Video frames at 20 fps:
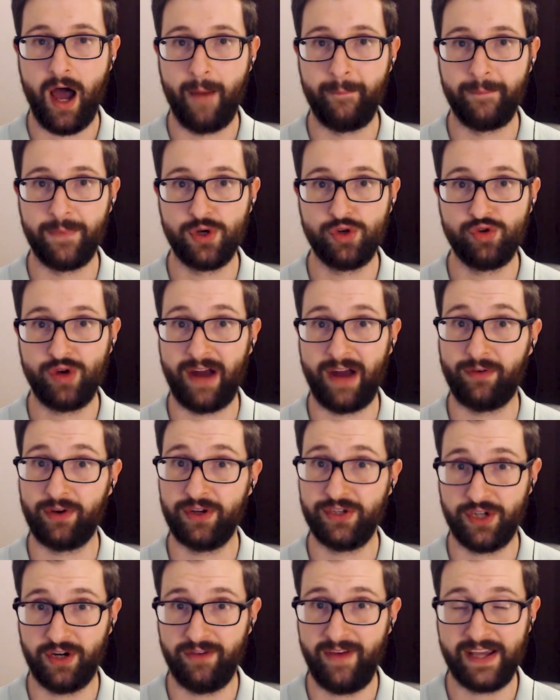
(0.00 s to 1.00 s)
traveler
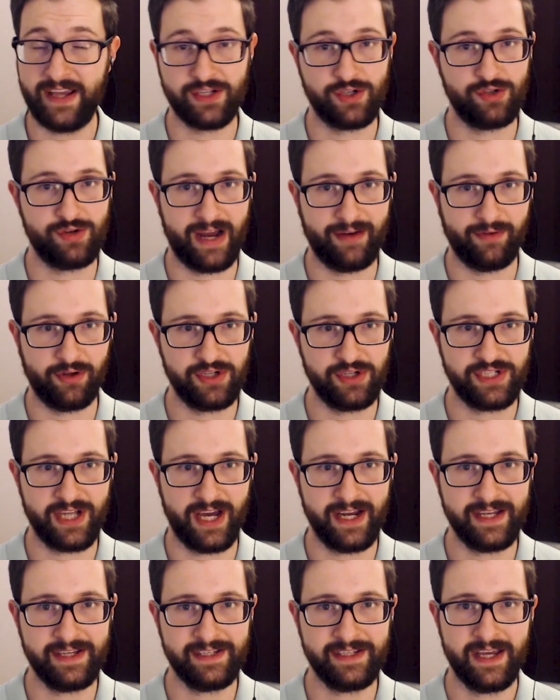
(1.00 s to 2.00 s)
surveys and traveler
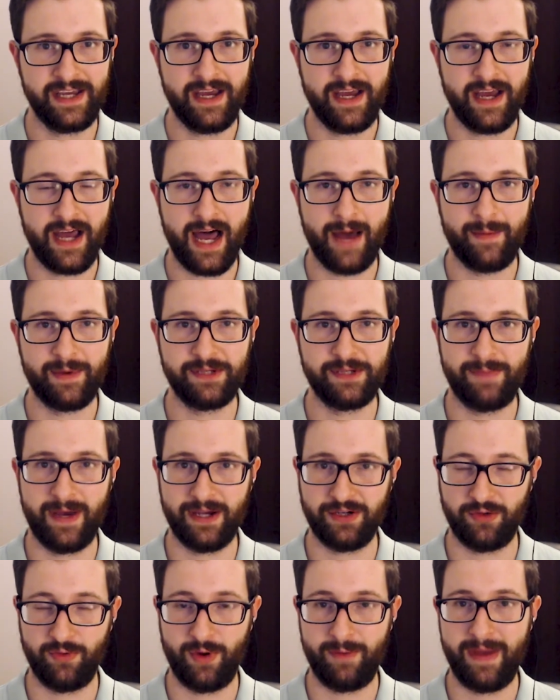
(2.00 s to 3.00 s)
studies,
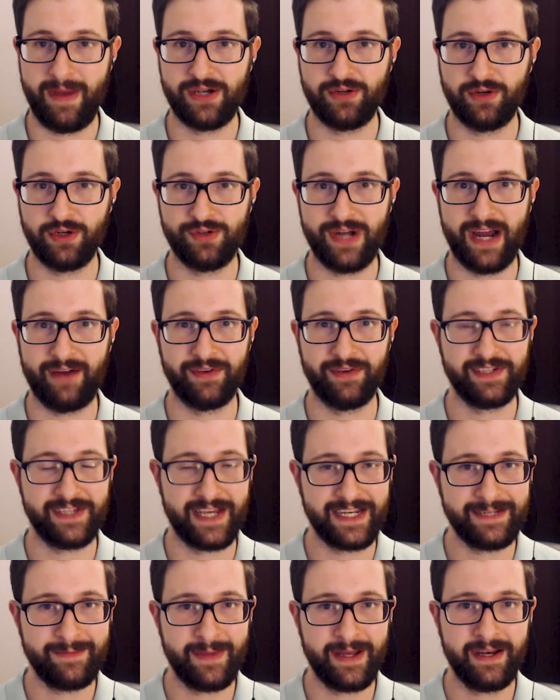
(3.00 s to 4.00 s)
especially when measuring travel
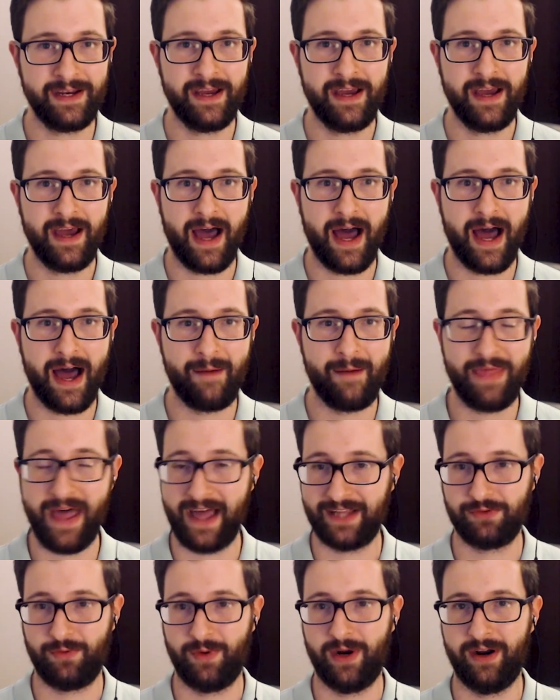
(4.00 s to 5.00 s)
sentiment.
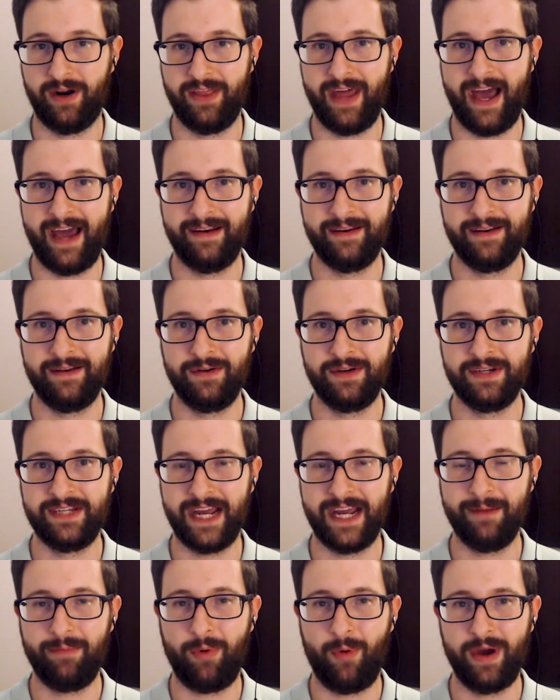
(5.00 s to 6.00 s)
That's where that
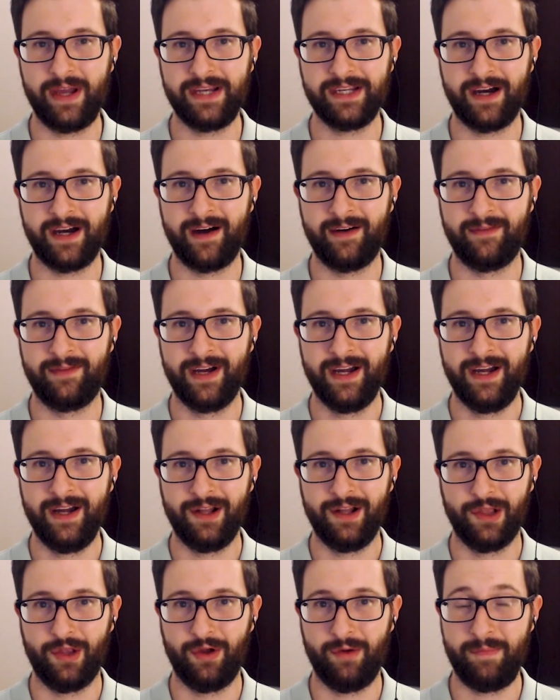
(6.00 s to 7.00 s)
data point of
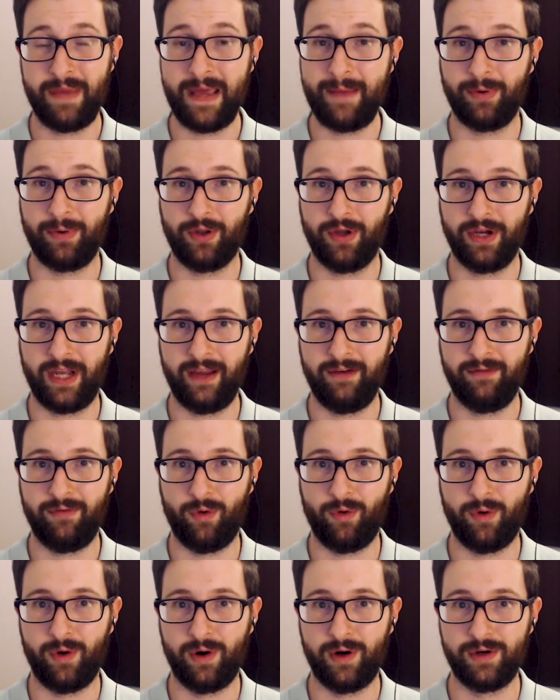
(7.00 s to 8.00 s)
people looking
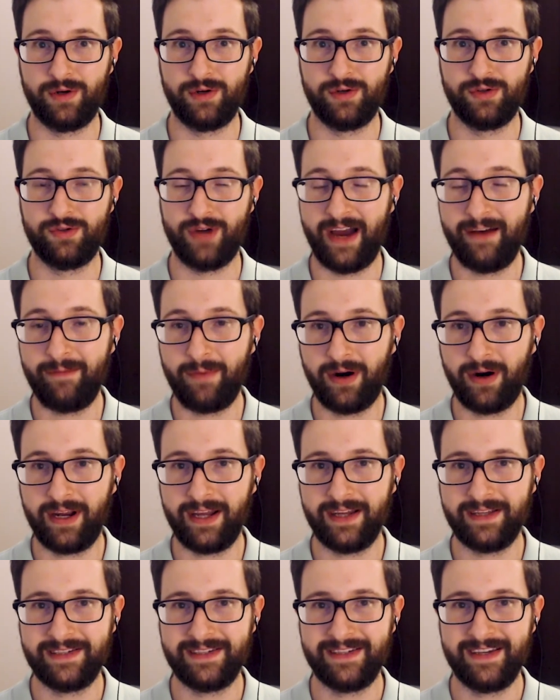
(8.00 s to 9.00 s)
for drive
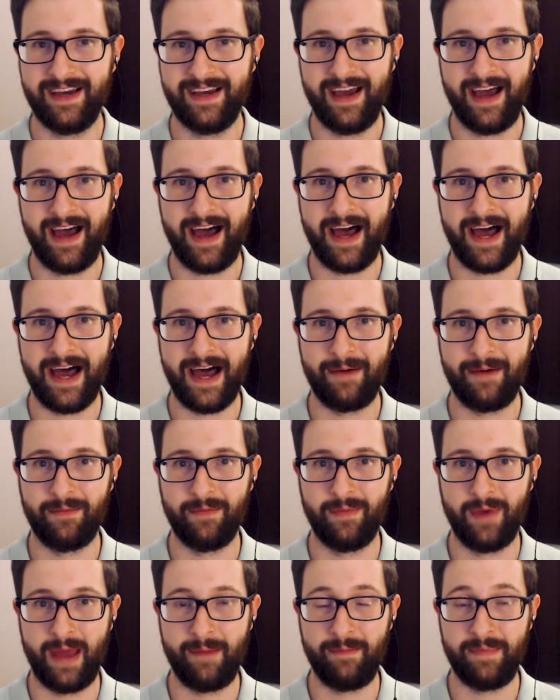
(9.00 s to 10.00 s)
markets
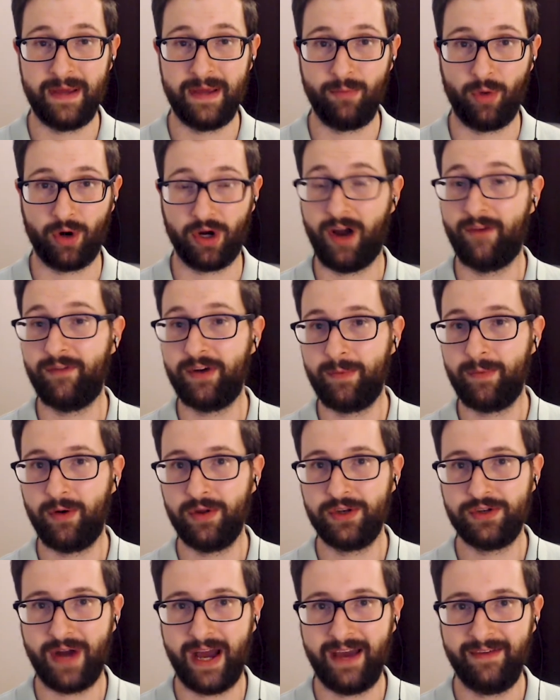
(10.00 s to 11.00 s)
and being more comfortable
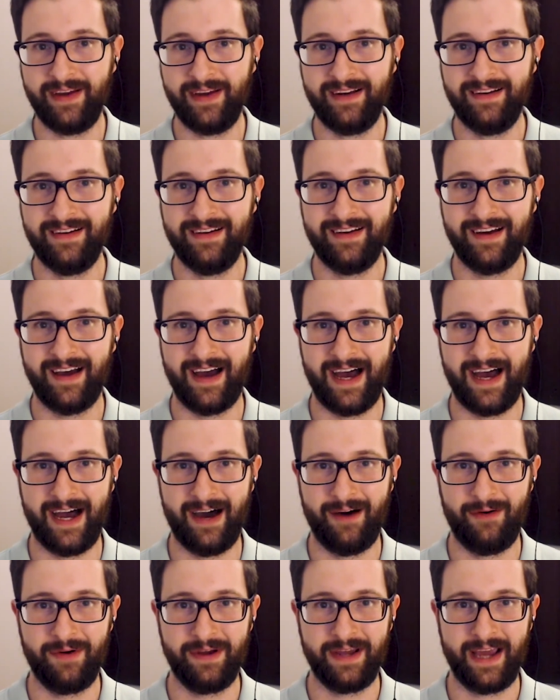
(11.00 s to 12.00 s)
driving
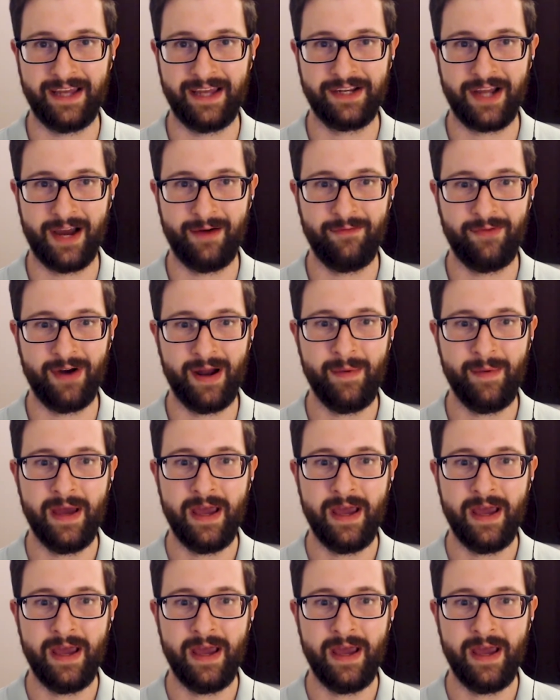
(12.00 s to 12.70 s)
had come from.